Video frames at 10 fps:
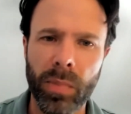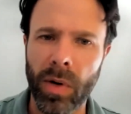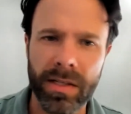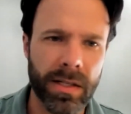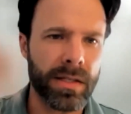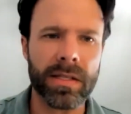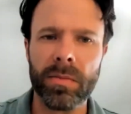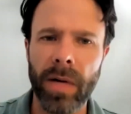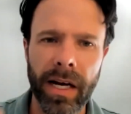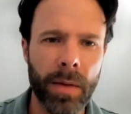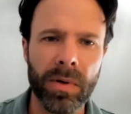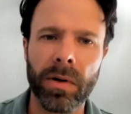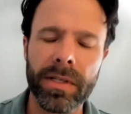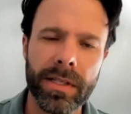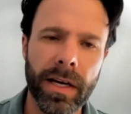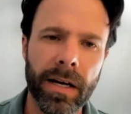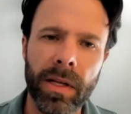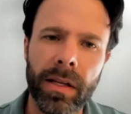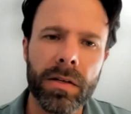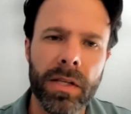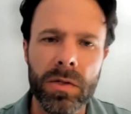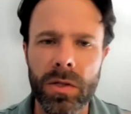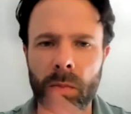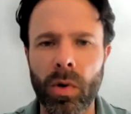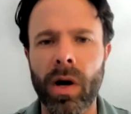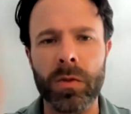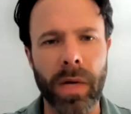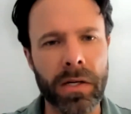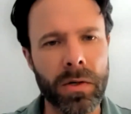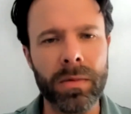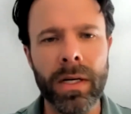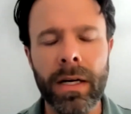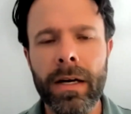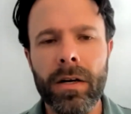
processes that might happen all the time. And there's a broad spectrum.